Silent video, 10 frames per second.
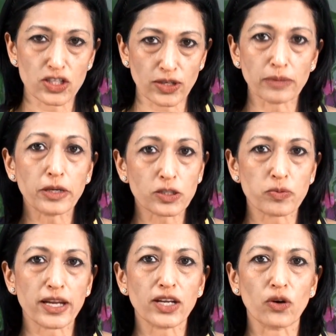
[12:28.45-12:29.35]
So I'll be
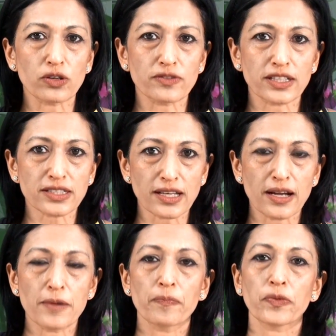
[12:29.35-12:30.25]
explaining all of this
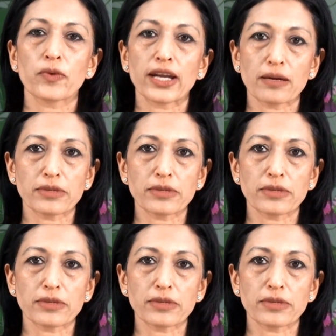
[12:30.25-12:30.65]
when